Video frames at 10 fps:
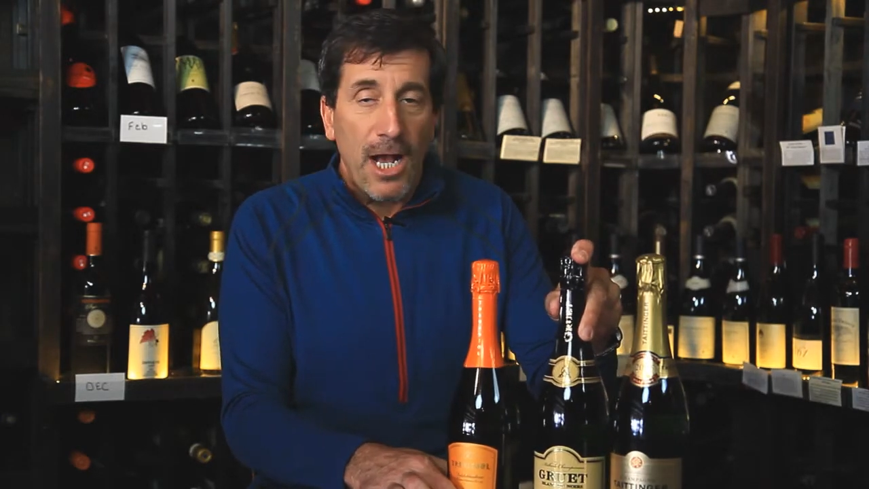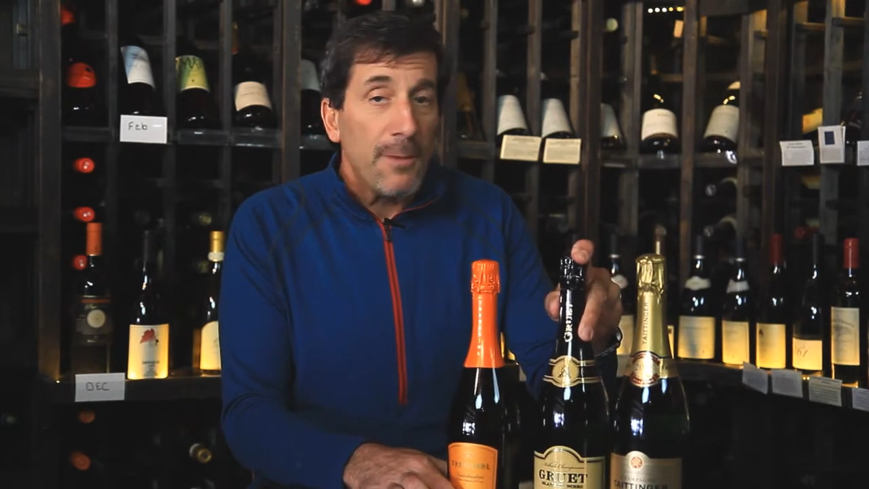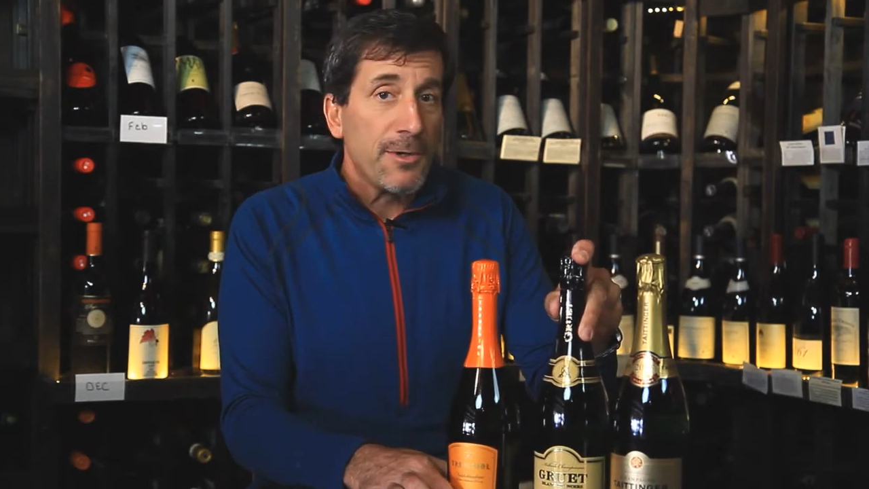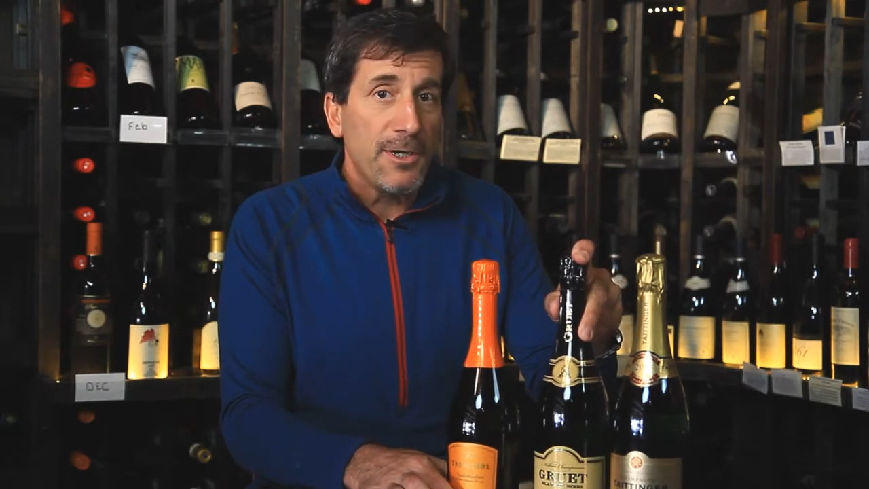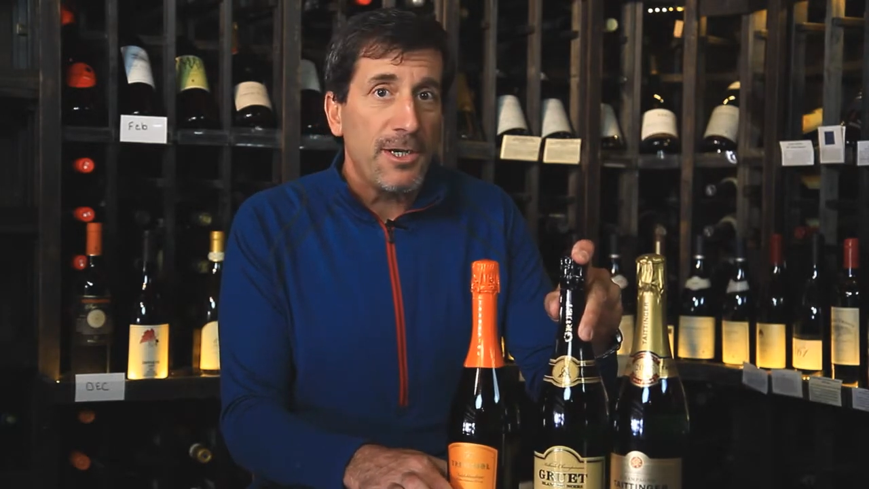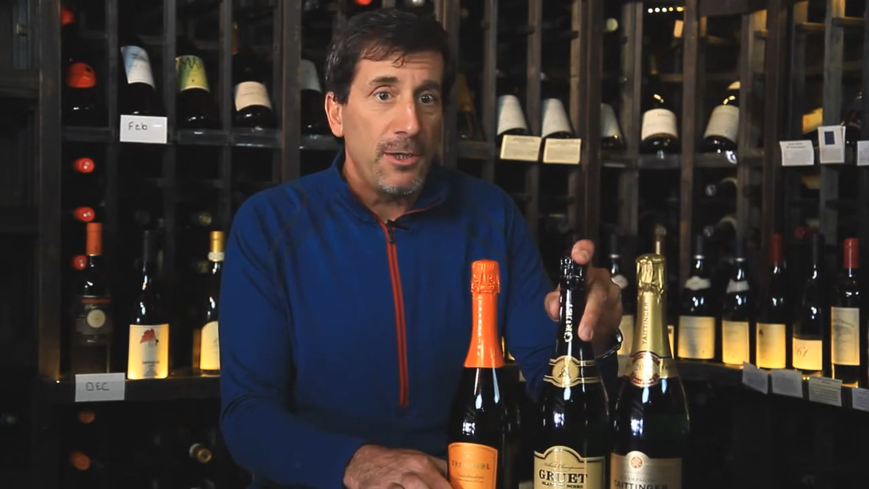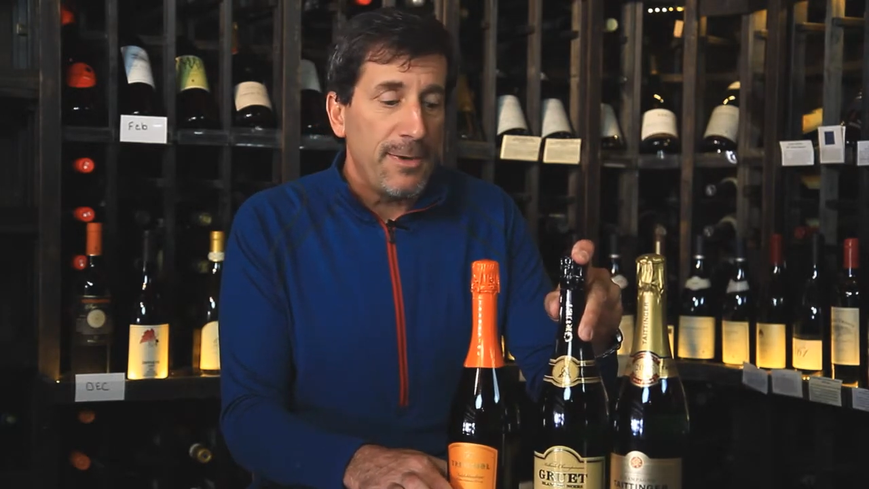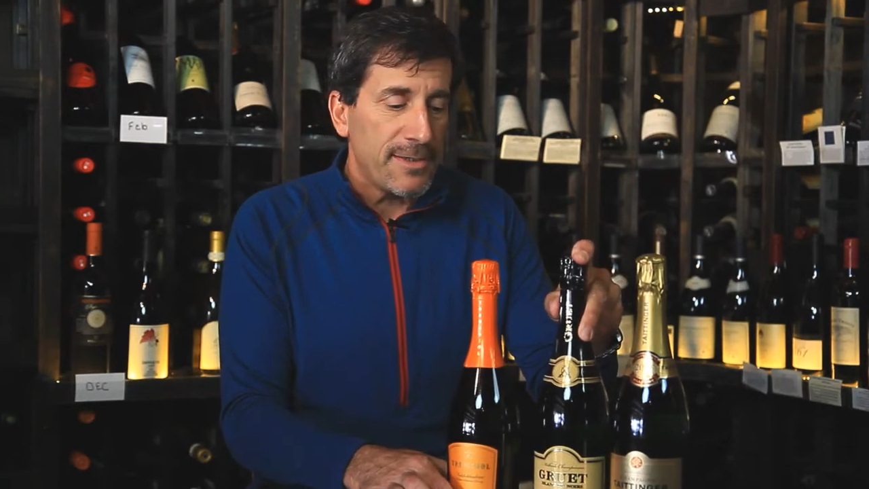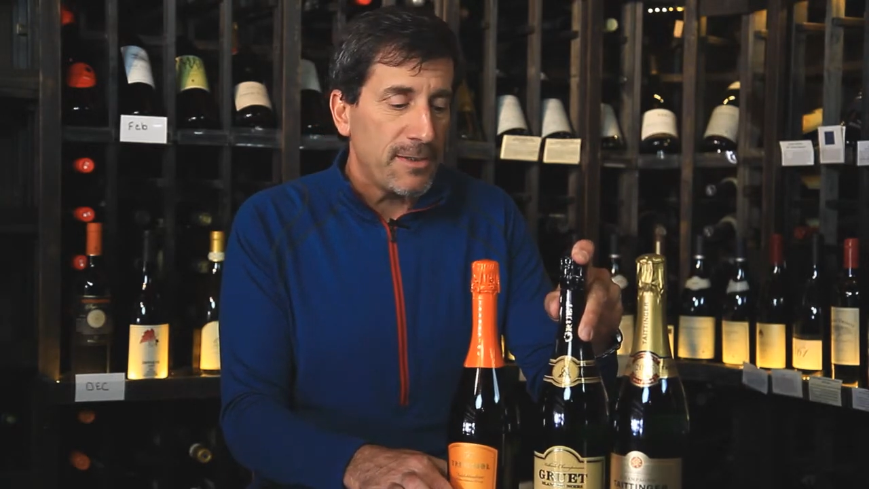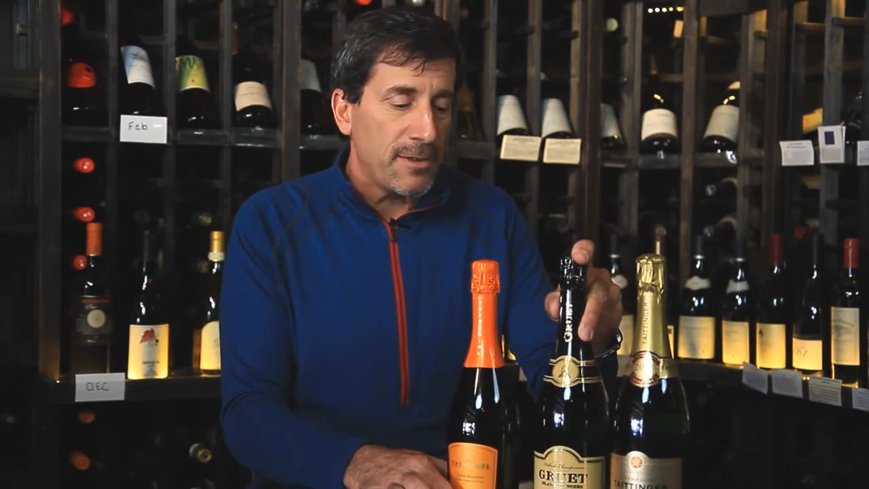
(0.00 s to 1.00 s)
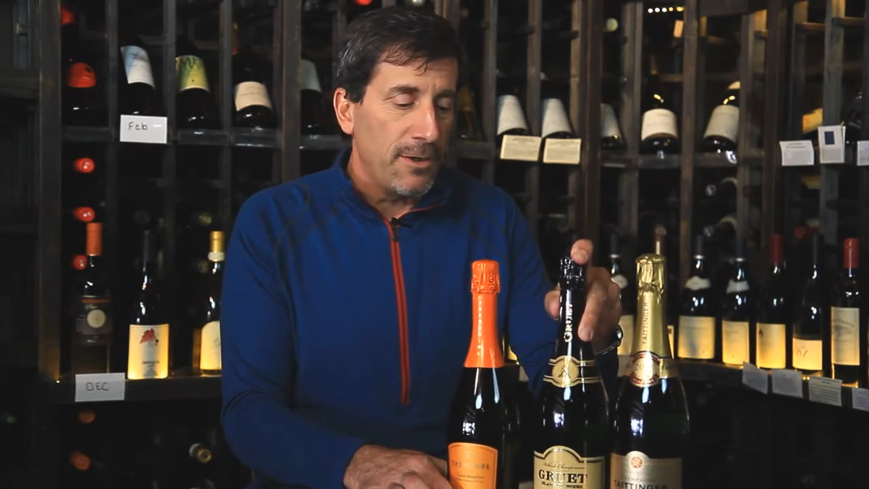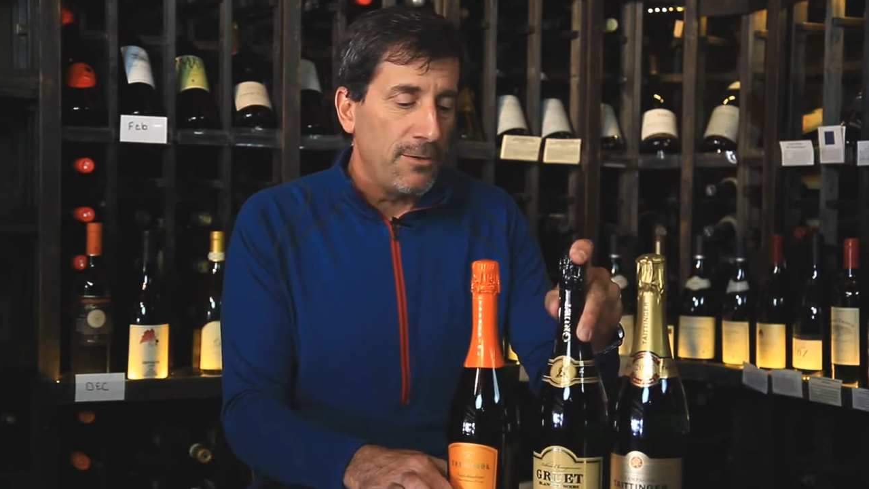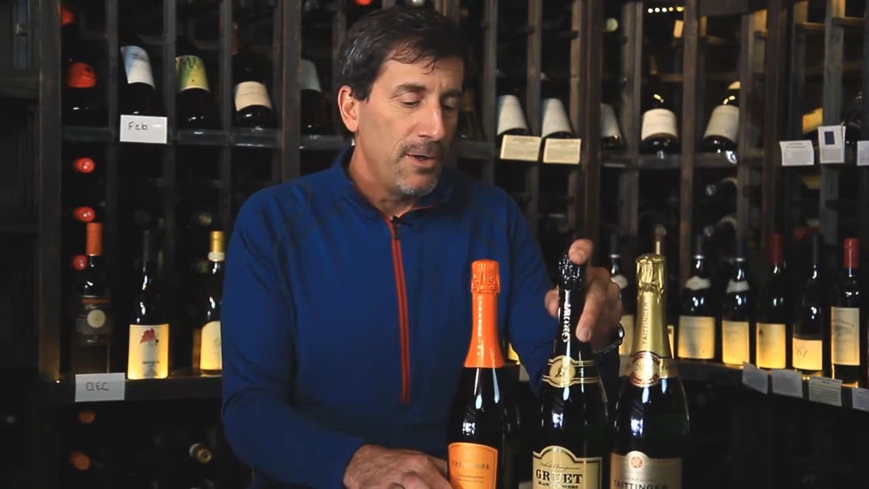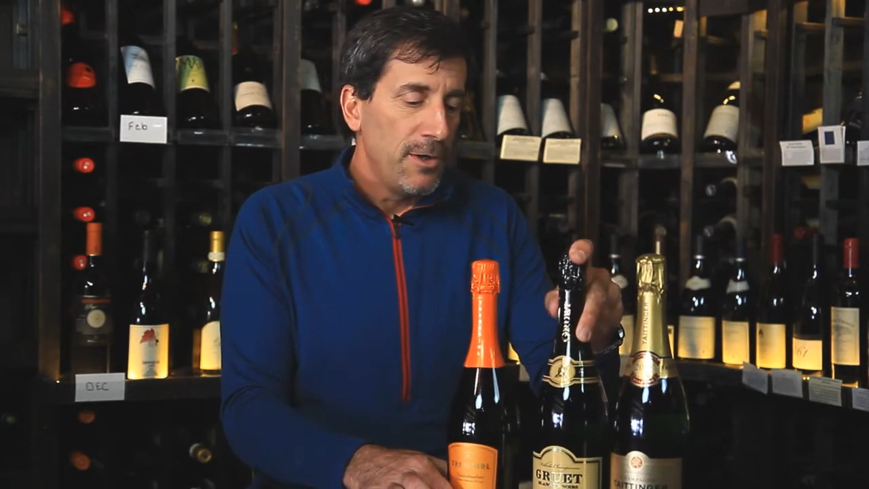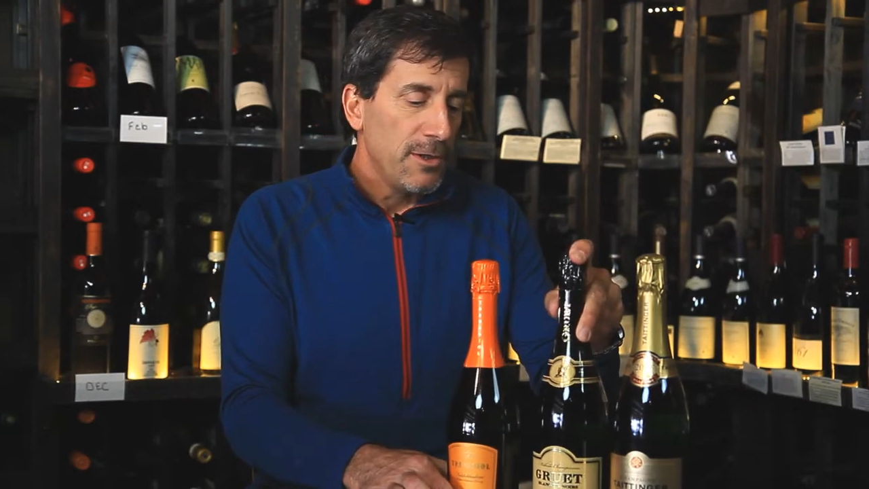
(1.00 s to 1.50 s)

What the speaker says: Albuquerque, New Mexico.